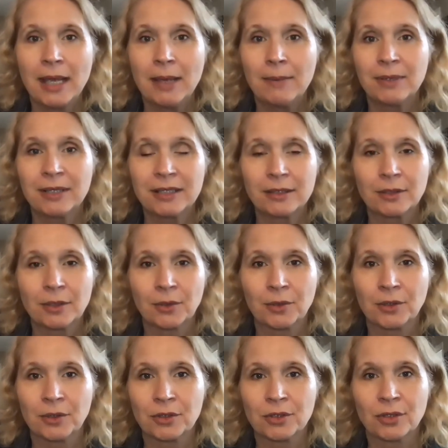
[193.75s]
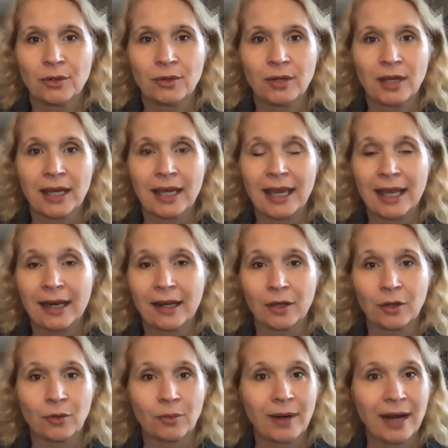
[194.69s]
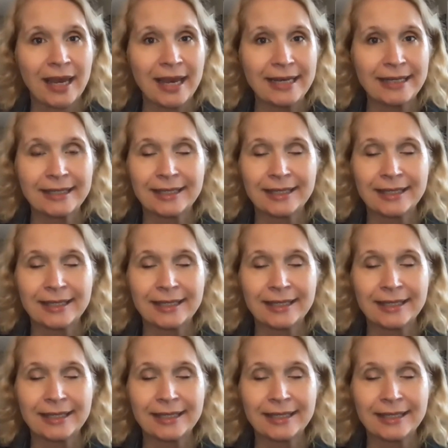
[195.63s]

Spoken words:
business owners who can get a great